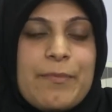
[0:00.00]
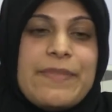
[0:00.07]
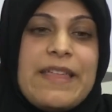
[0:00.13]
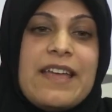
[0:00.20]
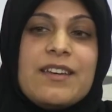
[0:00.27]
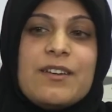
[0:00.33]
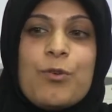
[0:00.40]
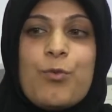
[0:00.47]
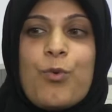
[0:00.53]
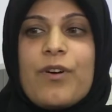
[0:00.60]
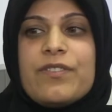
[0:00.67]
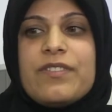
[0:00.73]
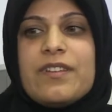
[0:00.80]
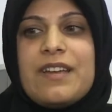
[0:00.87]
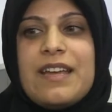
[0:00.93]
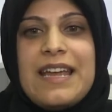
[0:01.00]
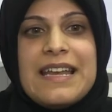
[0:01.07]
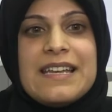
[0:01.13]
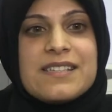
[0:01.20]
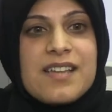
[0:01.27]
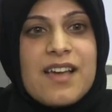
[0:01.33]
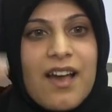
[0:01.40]
Then what the
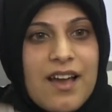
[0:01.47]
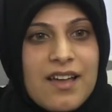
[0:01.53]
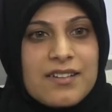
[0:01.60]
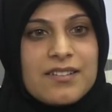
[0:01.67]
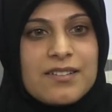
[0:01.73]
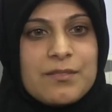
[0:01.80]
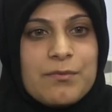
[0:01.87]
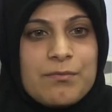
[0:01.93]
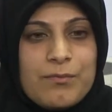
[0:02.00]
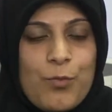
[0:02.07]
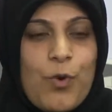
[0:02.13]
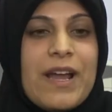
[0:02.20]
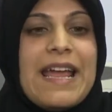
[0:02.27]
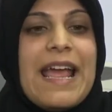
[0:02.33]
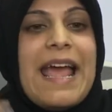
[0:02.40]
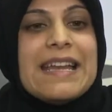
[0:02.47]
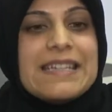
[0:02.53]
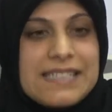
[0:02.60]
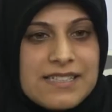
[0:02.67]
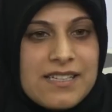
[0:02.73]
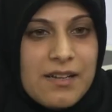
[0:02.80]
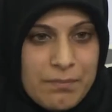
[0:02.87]
internal, what it
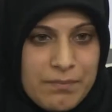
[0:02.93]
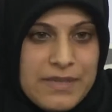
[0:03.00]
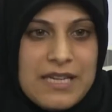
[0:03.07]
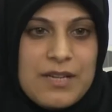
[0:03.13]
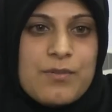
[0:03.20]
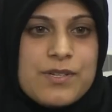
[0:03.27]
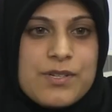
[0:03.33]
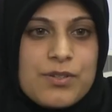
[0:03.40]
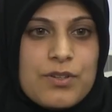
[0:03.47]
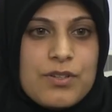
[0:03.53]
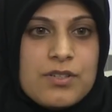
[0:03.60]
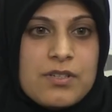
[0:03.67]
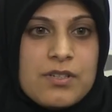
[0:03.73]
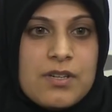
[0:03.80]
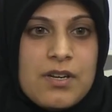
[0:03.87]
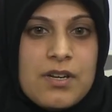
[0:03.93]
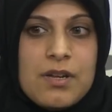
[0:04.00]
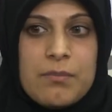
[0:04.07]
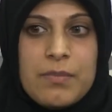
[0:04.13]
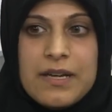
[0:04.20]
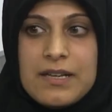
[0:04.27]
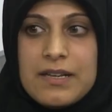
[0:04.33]
ended up being was good.
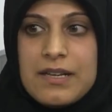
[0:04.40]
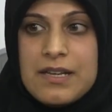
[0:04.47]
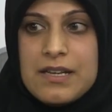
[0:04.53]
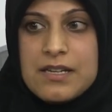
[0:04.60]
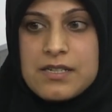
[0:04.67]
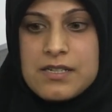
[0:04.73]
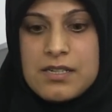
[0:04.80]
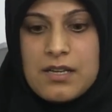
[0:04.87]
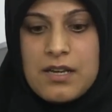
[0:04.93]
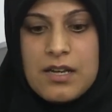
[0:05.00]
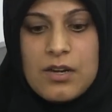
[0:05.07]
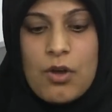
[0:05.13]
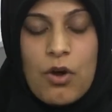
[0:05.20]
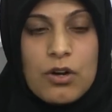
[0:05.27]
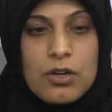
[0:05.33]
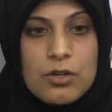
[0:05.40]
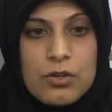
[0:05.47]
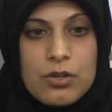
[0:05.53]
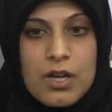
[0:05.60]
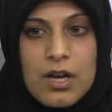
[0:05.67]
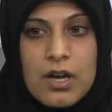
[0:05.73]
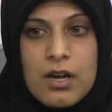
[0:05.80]
But to an
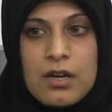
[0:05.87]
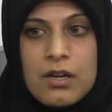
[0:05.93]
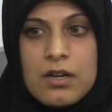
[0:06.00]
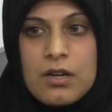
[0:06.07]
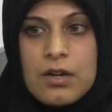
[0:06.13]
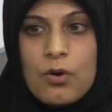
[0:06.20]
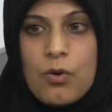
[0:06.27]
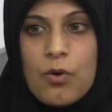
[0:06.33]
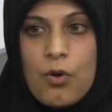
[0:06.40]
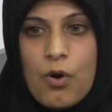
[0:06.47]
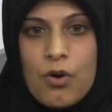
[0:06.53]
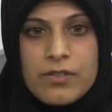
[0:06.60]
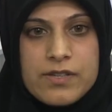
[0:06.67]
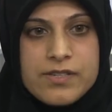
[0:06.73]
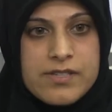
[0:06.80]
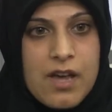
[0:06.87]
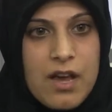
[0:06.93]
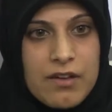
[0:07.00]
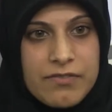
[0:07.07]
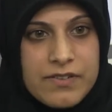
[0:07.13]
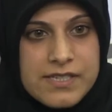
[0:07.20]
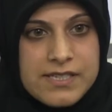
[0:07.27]
onlooker or on the
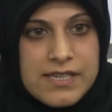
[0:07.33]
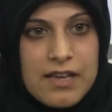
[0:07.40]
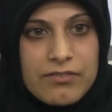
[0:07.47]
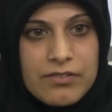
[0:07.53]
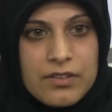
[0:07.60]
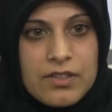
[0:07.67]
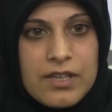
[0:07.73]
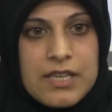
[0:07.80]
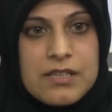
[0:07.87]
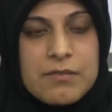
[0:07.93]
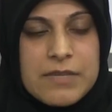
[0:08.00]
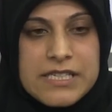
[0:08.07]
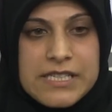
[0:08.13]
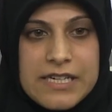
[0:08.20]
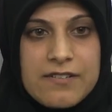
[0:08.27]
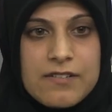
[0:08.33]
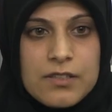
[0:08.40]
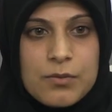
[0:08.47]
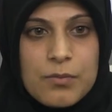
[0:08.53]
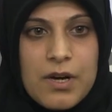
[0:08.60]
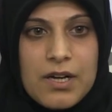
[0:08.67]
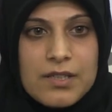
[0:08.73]
surface level in the
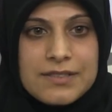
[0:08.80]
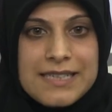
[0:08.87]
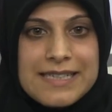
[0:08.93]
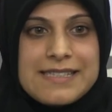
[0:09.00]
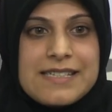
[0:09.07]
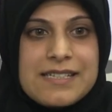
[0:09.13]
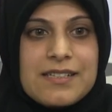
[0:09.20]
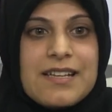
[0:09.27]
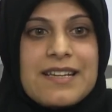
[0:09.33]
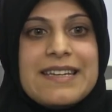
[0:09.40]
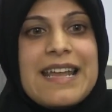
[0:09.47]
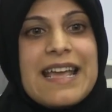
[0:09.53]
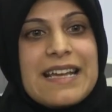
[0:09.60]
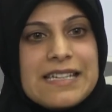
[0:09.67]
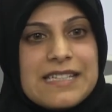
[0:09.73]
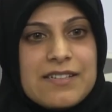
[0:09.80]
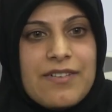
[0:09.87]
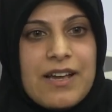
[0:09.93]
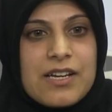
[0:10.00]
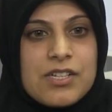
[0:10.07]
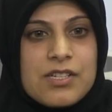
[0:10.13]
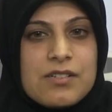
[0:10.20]
material world, it's still a negative
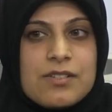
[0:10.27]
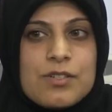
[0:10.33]
action.